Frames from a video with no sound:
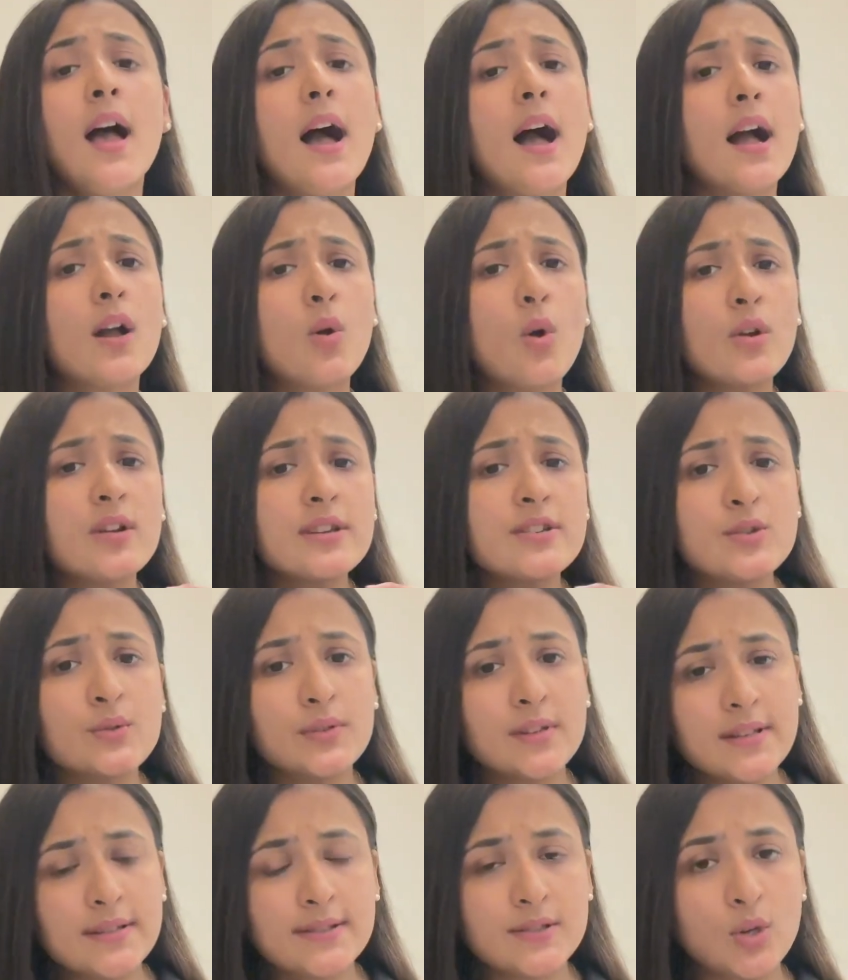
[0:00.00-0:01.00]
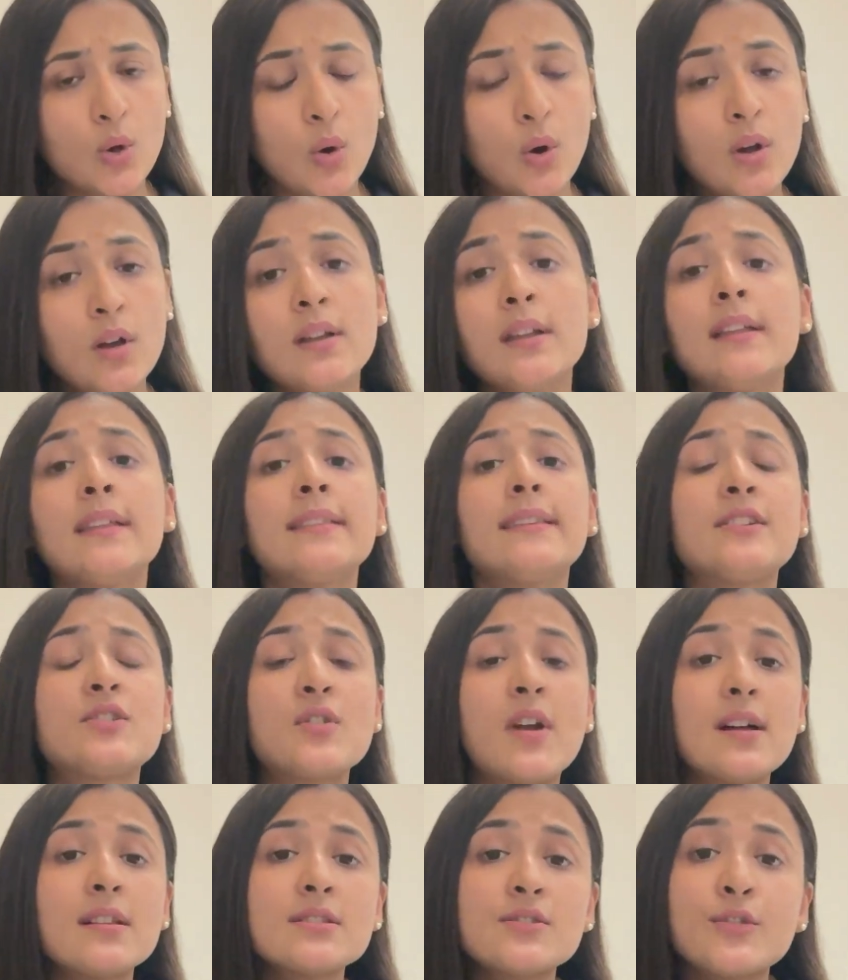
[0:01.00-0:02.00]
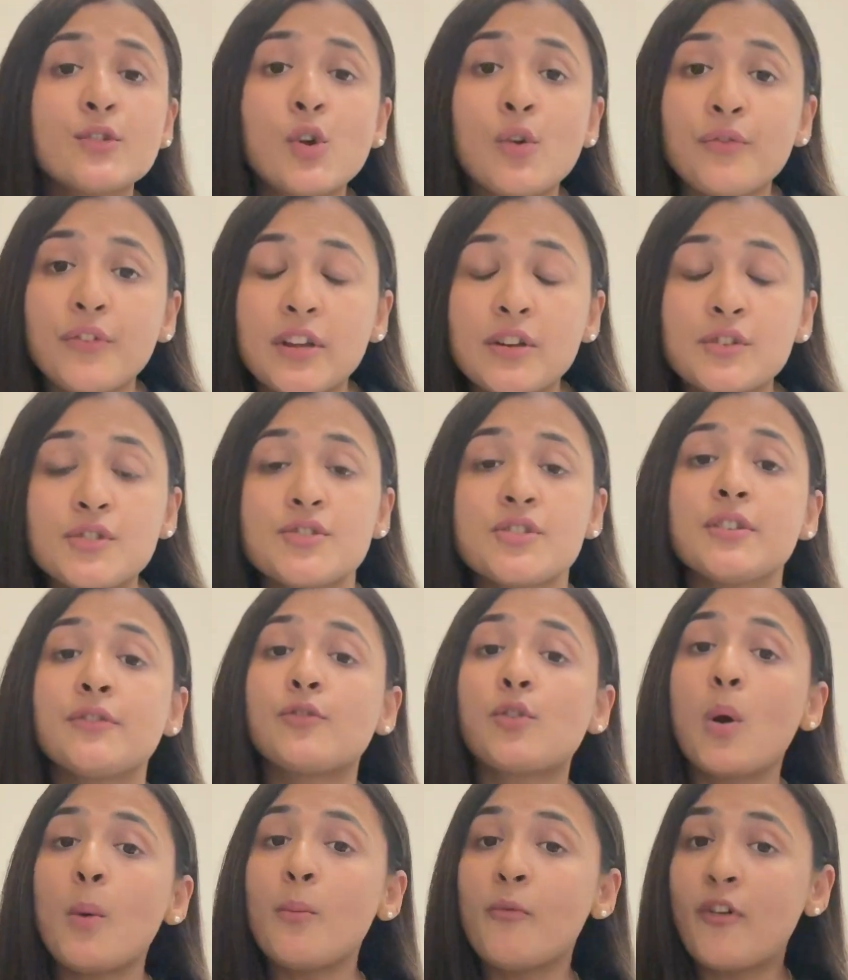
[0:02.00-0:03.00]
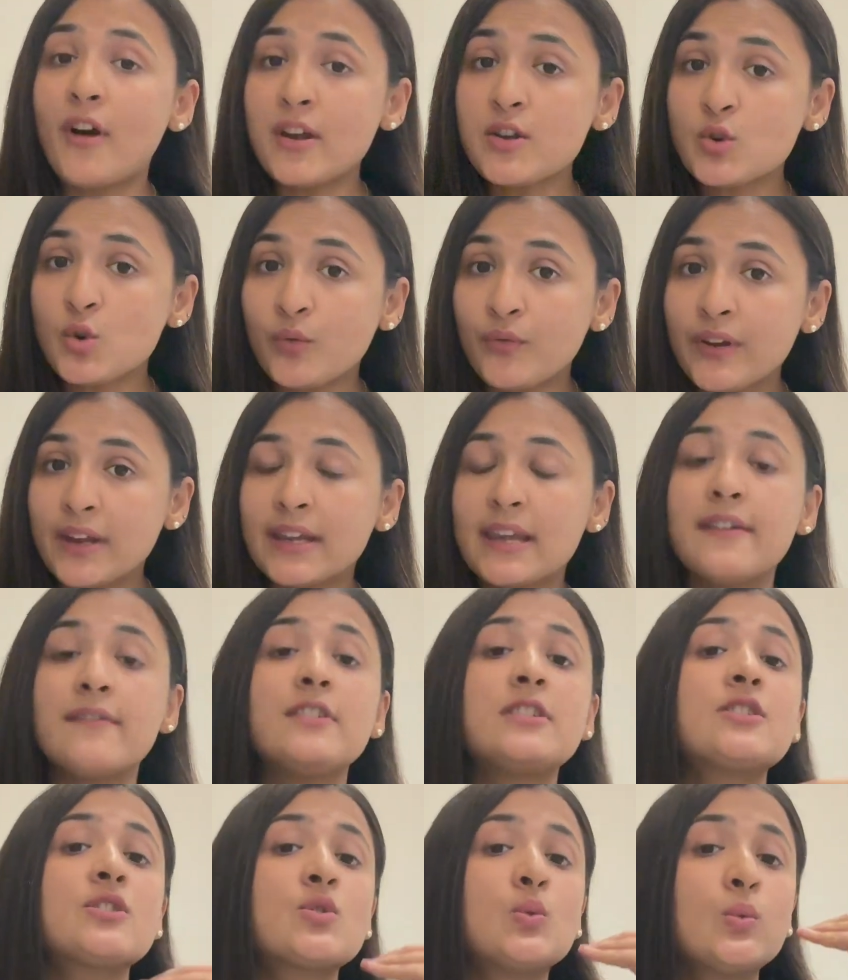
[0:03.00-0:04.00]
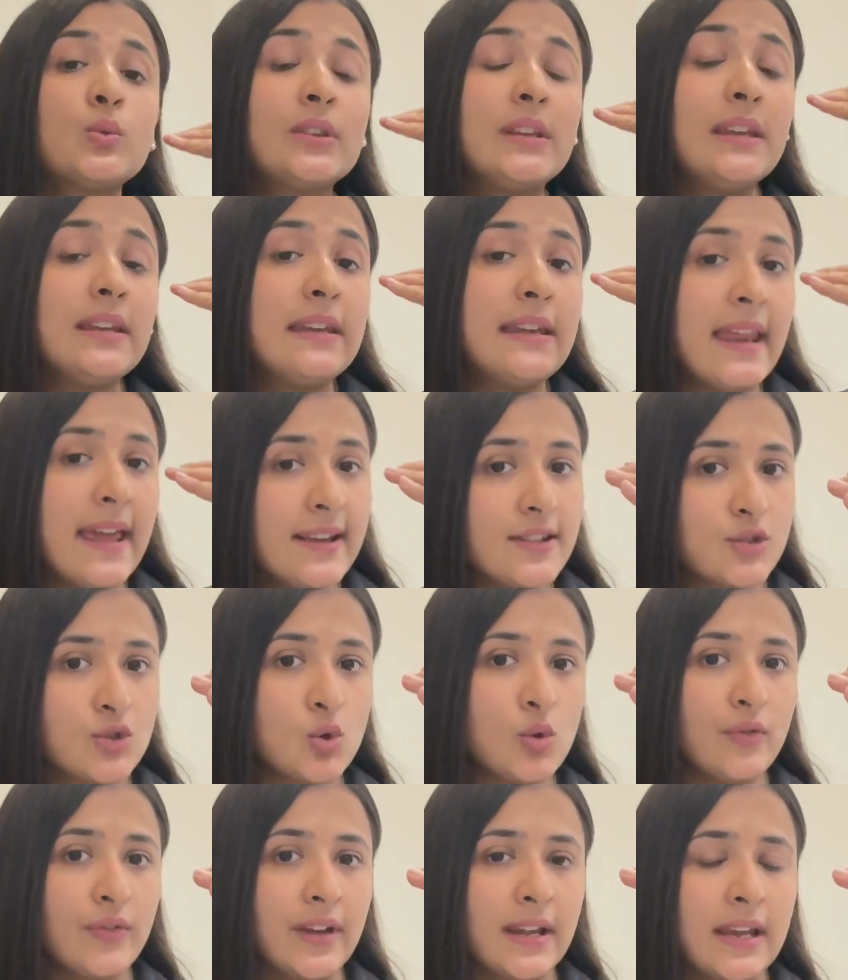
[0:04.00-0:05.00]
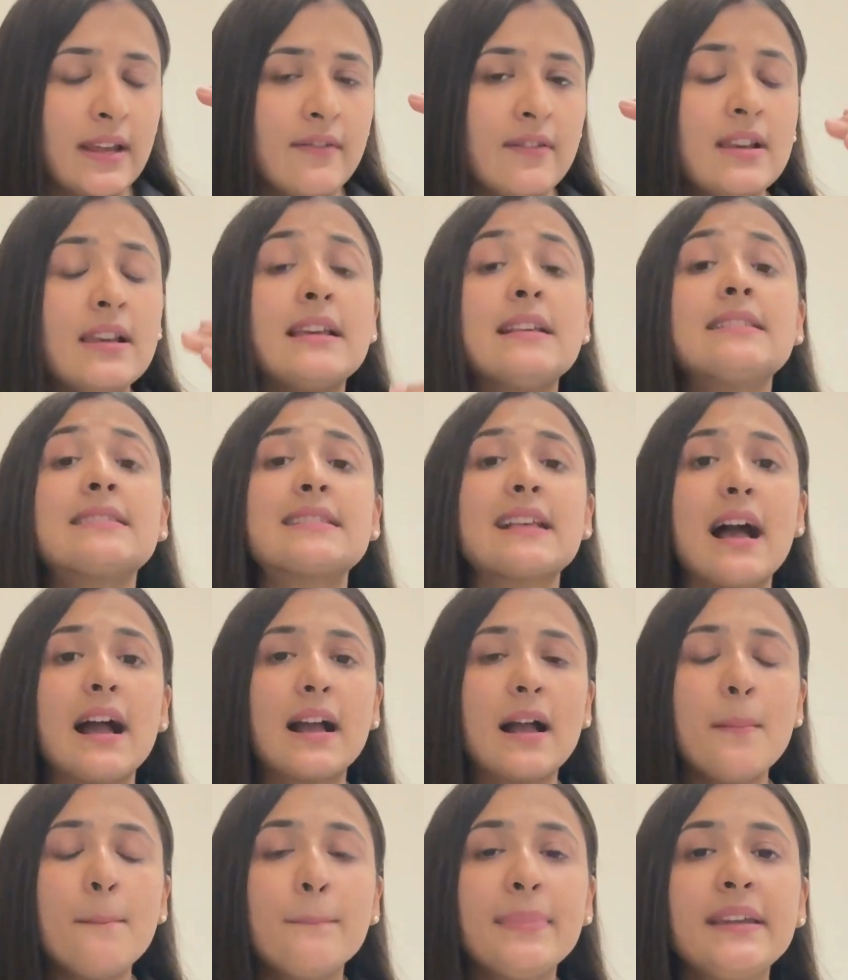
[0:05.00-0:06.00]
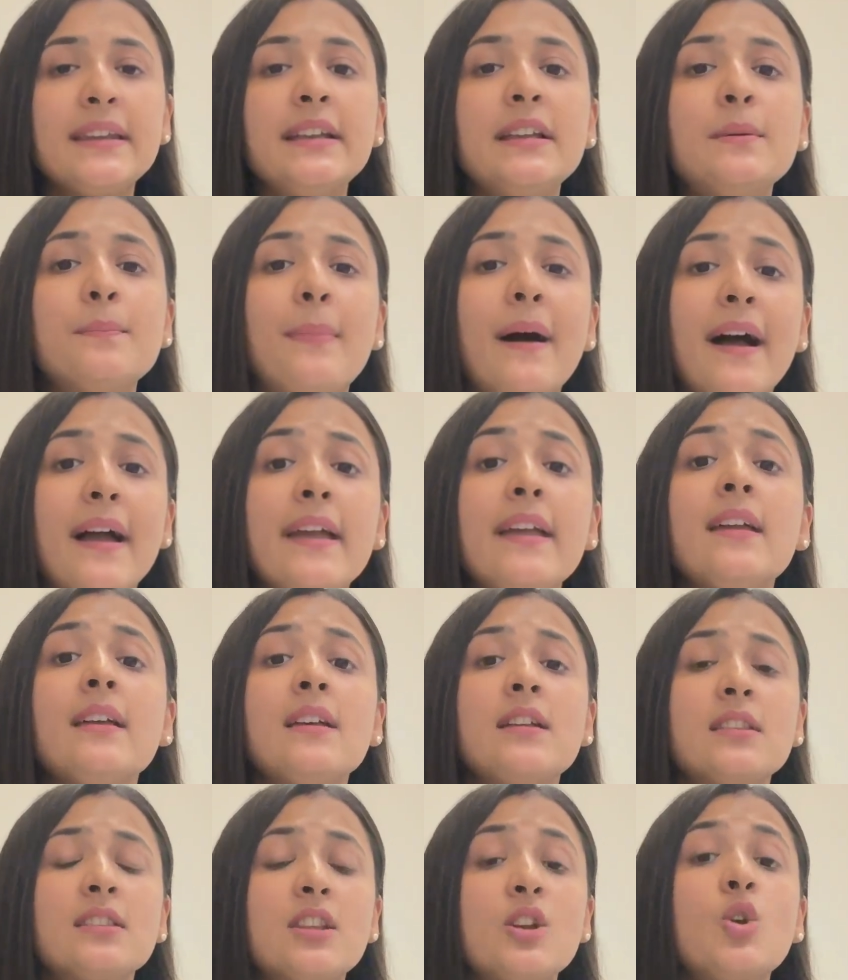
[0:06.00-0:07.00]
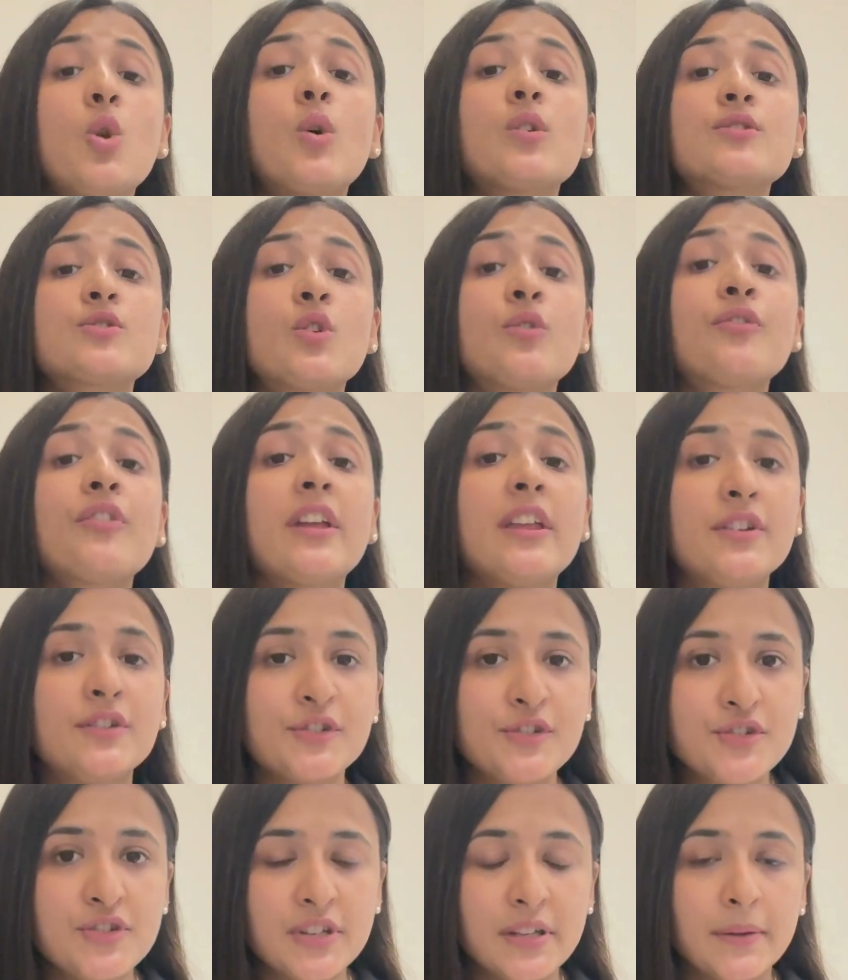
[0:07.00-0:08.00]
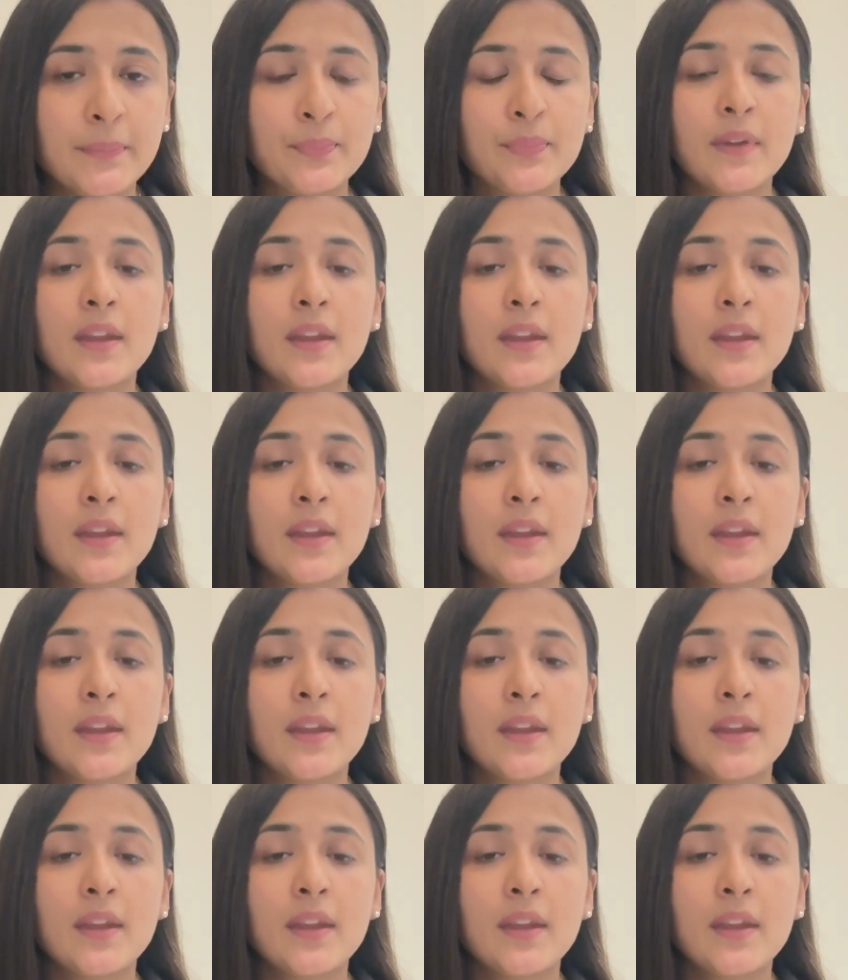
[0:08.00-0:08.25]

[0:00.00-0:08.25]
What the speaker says: According to this law, the transfer of energy from one trophic level to the next trophic level is accompanied by the loss of energy.